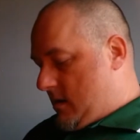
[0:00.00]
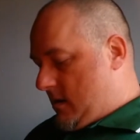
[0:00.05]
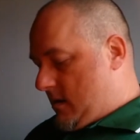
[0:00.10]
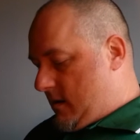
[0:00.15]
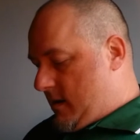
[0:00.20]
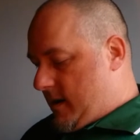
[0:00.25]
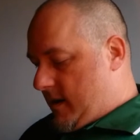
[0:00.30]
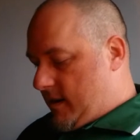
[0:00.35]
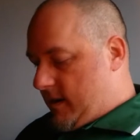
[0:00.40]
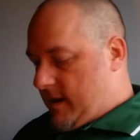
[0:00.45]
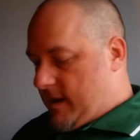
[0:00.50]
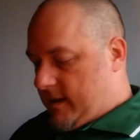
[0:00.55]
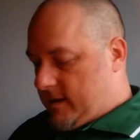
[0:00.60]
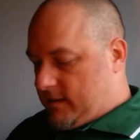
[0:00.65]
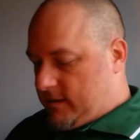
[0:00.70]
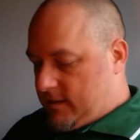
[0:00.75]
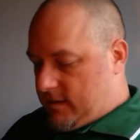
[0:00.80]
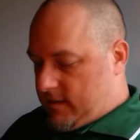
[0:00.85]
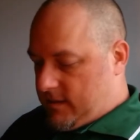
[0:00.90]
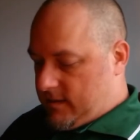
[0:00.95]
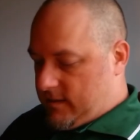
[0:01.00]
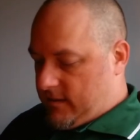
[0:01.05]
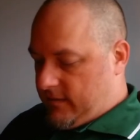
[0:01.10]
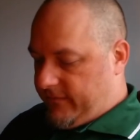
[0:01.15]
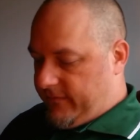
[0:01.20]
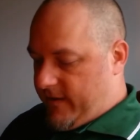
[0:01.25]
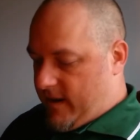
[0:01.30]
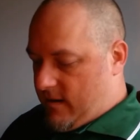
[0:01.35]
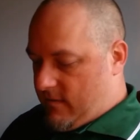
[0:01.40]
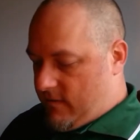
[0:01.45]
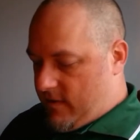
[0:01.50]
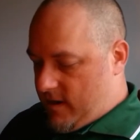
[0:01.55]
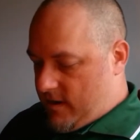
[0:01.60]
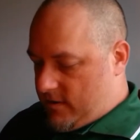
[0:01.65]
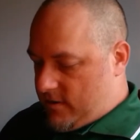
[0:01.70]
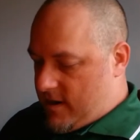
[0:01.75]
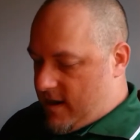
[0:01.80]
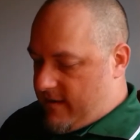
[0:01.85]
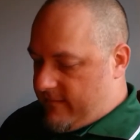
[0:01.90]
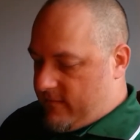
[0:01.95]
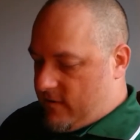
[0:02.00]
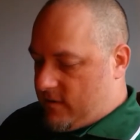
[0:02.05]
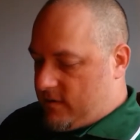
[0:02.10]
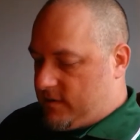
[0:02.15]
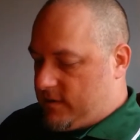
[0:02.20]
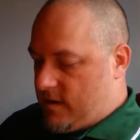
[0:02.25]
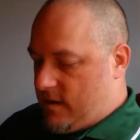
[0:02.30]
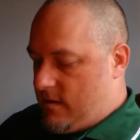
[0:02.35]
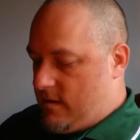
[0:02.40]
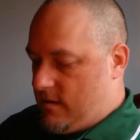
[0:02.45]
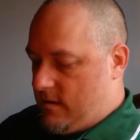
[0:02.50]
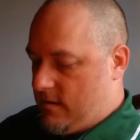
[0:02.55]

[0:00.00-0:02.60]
Alright, next is the fairway drivers.